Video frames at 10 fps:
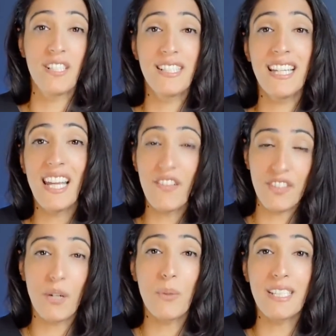to see
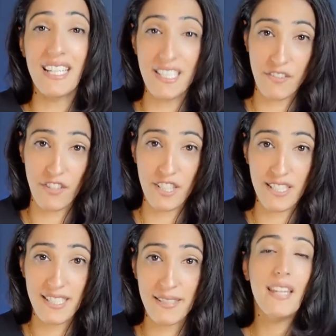if there was a
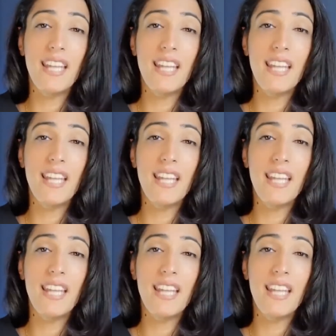difference.